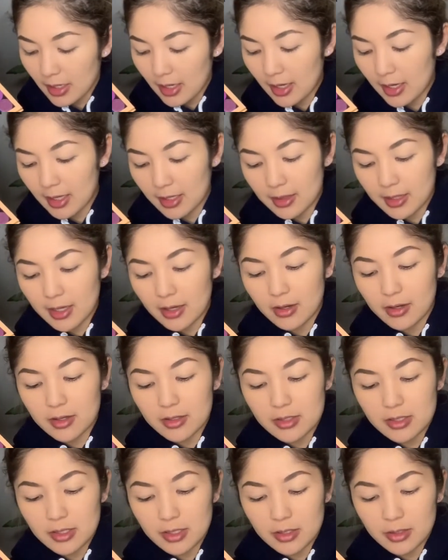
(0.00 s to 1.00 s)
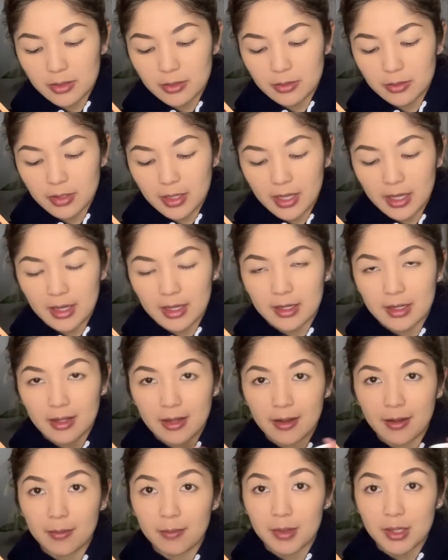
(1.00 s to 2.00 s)
And they also had
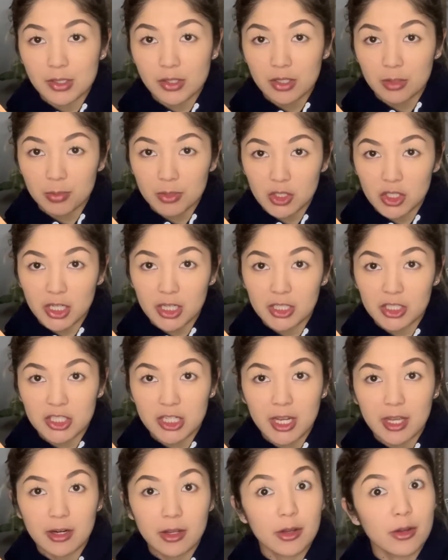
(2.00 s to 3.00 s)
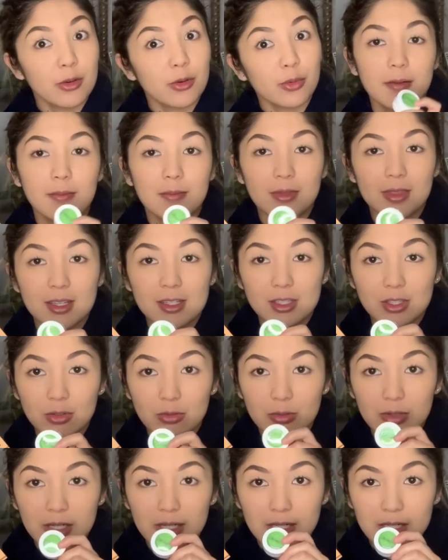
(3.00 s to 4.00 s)
a Super Shock shadow. This
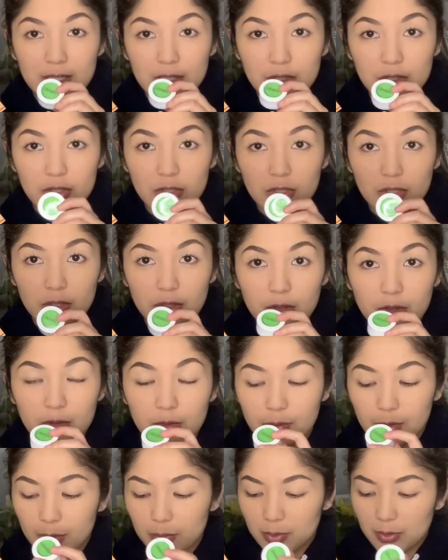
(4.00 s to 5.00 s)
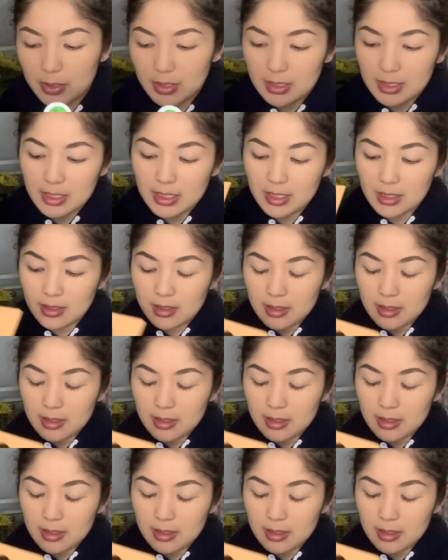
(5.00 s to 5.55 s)
green is super pretty.